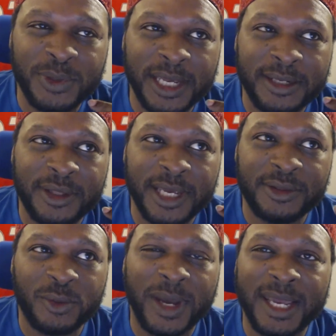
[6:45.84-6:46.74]

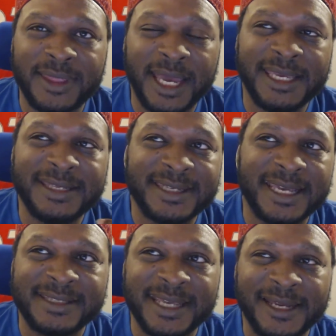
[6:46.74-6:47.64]
in the way that he
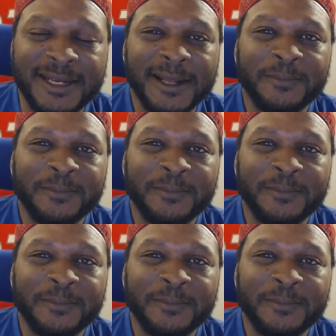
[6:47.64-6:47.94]
says that,